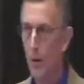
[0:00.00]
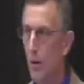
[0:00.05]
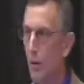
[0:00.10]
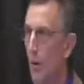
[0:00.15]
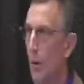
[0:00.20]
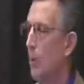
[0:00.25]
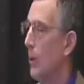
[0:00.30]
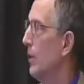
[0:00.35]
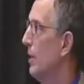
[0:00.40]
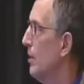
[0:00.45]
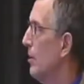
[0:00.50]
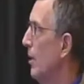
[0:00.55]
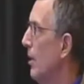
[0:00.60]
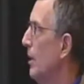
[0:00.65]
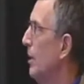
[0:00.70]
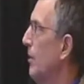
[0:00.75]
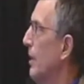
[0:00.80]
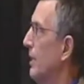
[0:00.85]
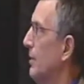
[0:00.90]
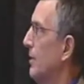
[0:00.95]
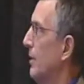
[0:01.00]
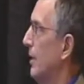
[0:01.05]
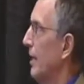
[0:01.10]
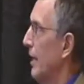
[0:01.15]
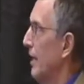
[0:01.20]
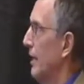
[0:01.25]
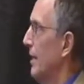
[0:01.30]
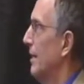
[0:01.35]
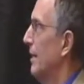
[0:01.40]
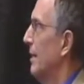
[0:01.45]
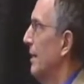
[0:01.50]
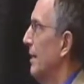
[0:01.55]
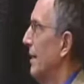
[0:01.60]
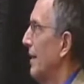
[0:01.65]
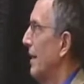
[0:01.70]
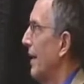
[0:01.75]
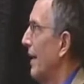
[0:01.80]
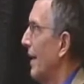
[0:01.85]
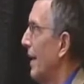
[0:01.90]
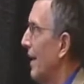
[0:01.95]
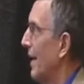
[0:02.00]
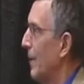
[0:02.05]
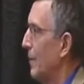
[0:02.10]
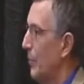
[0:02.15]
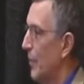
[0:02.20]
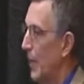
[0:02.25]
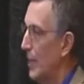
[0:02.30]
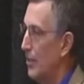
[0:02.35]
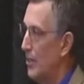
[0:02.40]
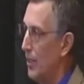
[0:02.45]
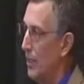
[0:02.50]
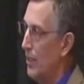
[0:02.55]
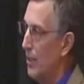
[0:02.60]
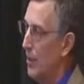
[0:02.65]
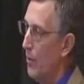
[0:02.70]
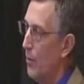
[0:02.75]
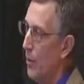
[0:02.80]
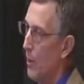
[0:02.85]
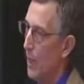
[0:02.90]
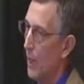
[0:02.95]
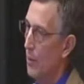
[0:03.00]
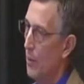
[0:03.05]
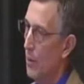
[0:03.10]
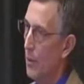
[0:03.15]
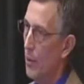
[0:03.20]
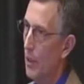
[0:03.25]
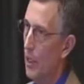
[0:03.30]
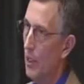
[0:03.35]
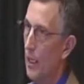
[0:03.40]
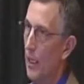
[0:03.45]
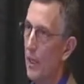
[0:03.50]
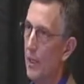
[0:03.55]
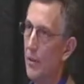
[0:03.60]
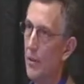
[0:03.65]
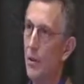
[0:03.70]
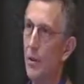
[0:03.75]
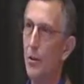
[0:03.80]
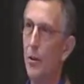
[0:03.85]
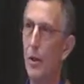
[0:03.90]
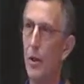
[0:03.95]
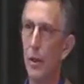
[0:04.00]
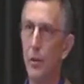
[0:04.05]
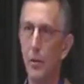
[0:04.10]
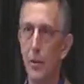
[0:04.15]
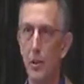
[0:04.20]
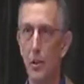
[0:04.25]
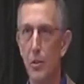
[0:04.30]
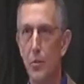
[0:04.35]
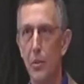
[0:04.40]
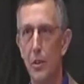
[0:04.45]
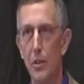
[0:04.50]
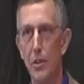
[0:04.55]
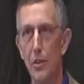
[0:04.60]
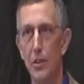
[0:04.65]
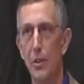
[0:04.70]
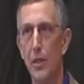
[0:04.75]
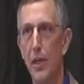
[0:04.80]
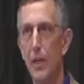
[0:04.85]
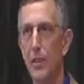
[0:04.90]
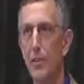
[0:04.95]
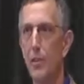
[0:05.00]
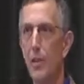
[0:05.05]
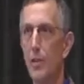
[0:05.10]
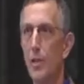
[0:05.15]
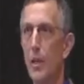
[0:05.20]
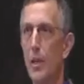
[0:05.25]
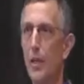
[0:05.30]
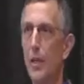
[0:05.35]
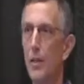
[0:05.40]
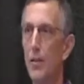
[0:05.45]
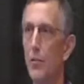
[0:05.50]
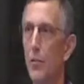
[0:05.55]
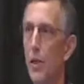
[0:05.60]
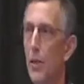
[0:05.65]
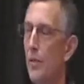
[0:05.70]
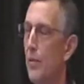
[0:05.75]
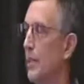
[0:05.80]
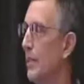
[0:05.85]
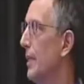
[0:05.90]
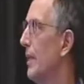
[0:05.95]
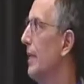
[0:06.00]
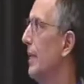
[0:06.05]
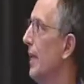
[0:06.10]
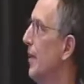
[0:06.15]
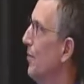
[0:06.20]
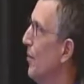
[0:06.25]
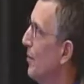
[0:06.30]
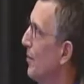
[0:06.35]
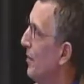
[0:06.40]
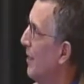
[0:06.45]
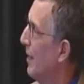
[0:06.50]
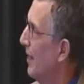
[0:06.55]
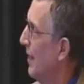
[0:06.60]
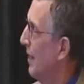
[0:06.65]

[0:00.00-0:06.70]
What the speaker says: what we're going to talk about today. And basically what I'm looking at doing with this presentation is kind of weaving together,